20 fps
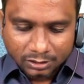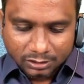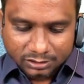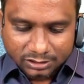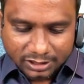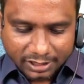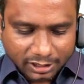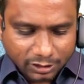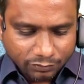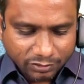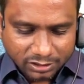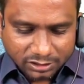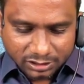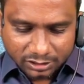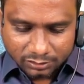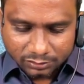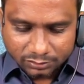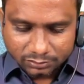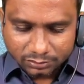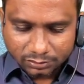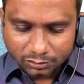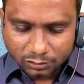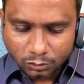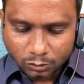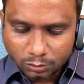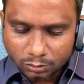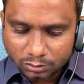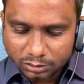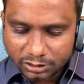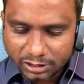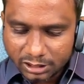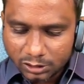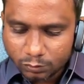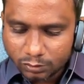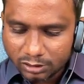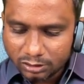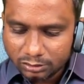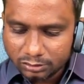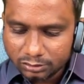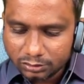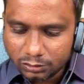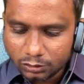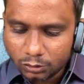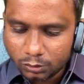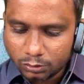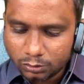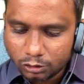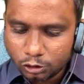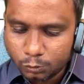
Sacrificing, no. Equal, no.